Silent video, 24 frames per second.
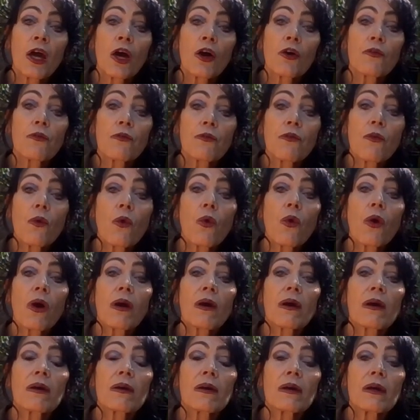
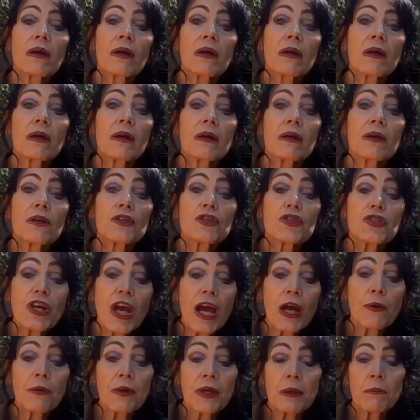for
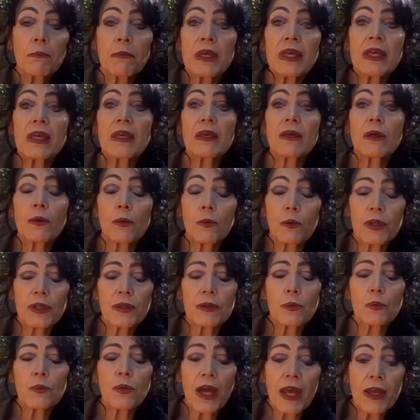showering me
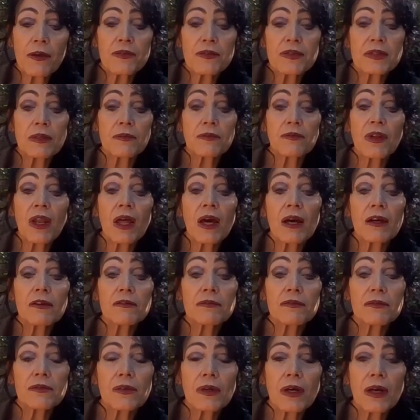with waves of
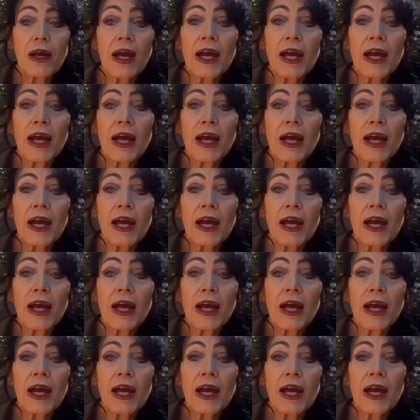love.